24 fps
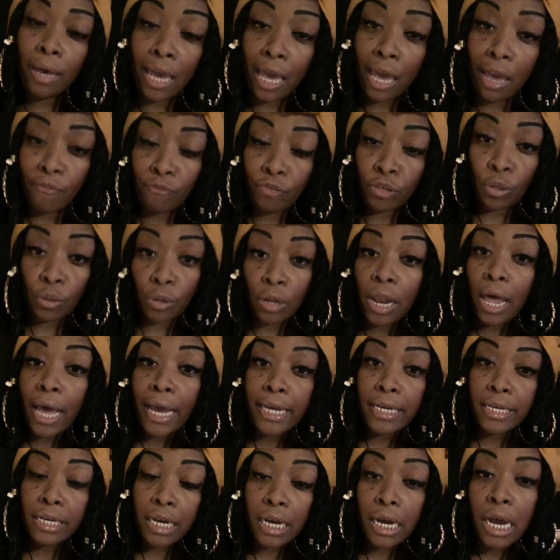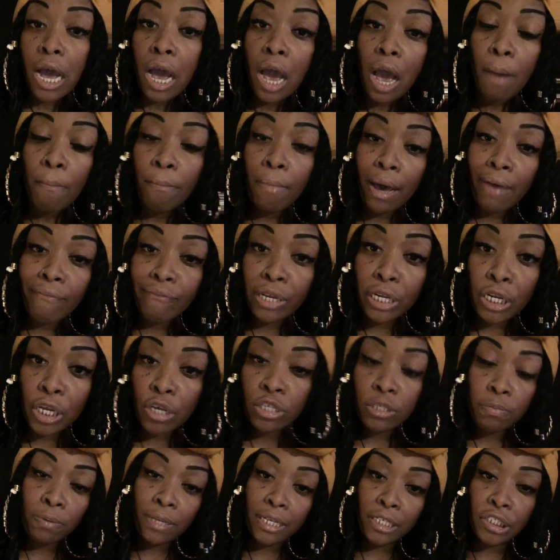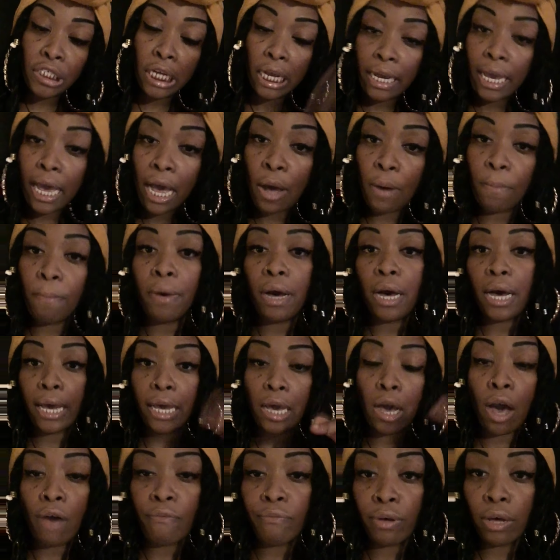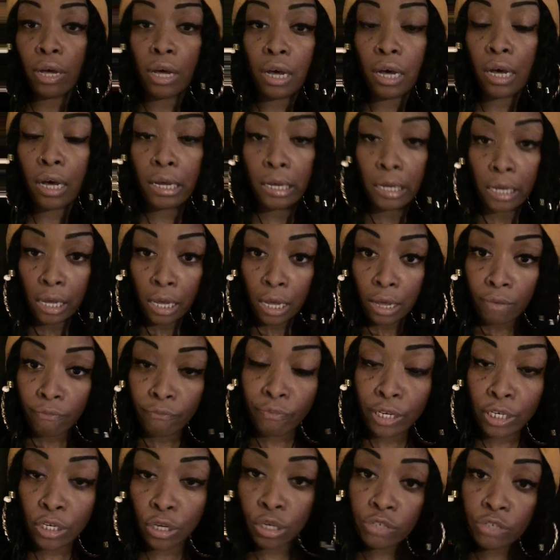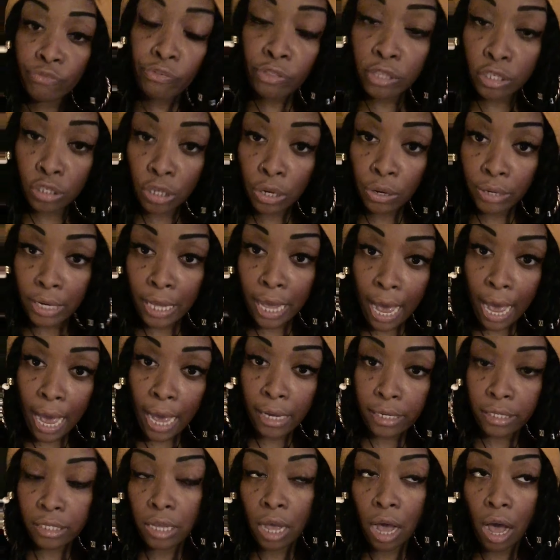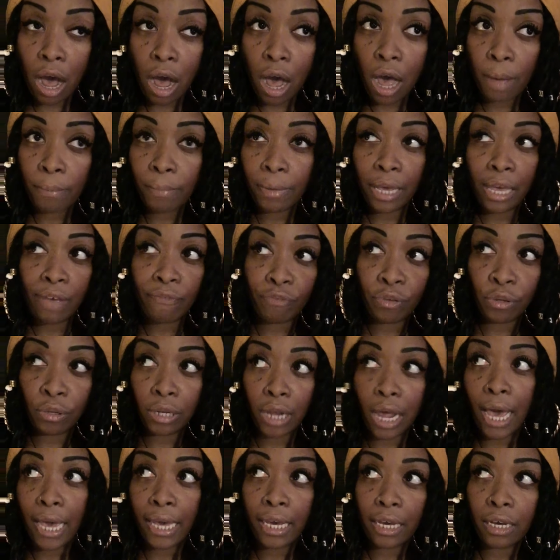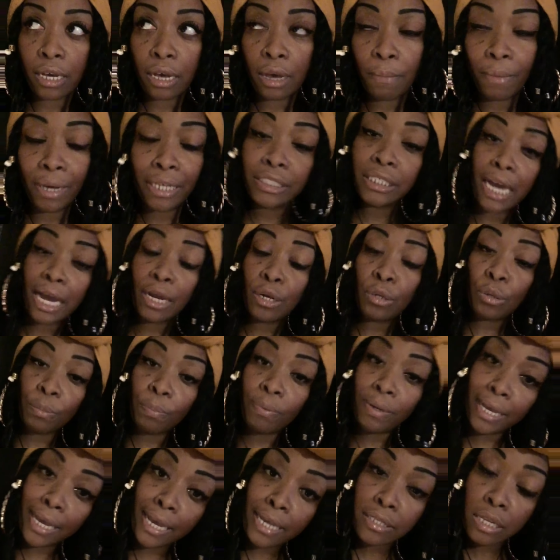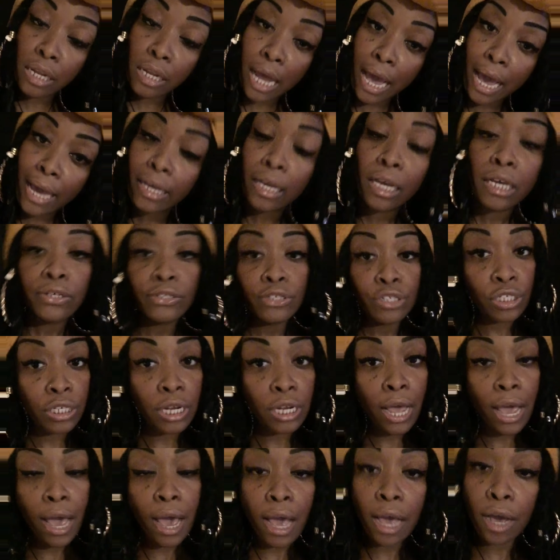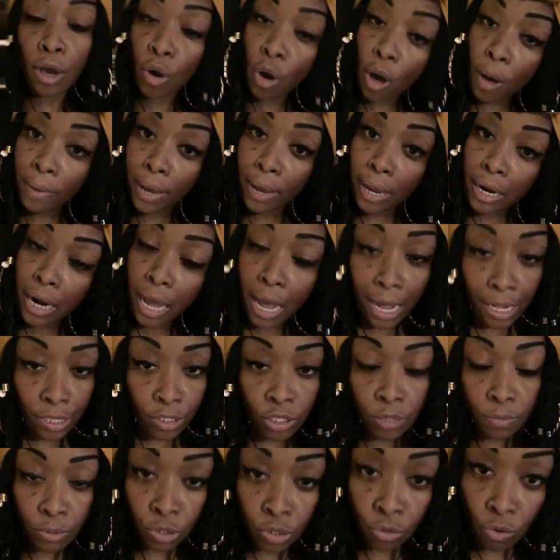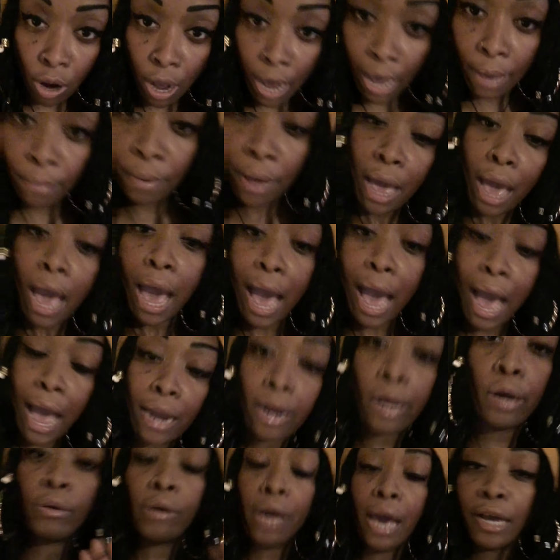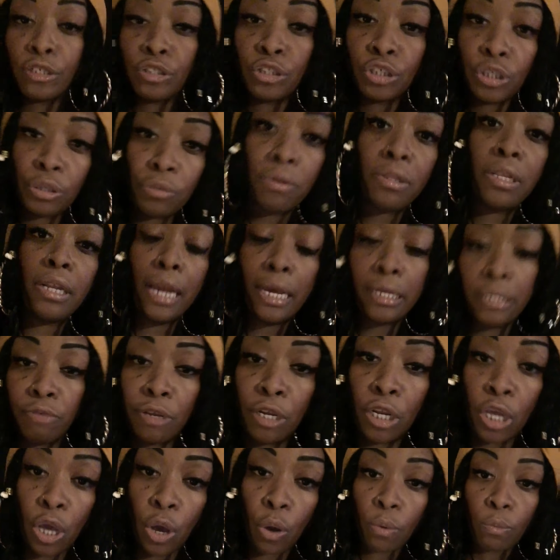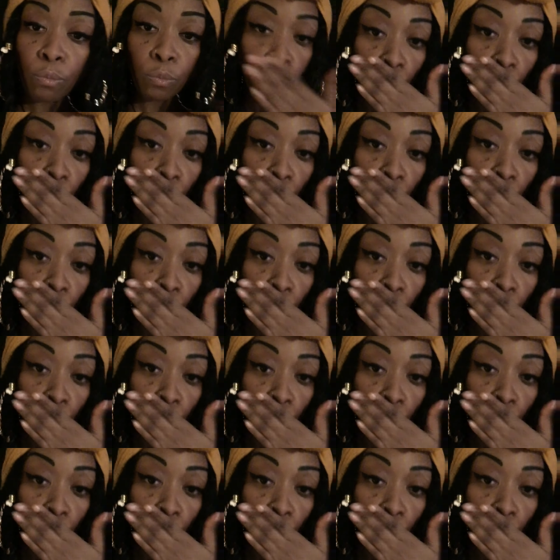If you like my videos, please check out my other videos for the zodiacs. If you like my channel, please like, share, comment and subscribe, and I'll catch you in the next video.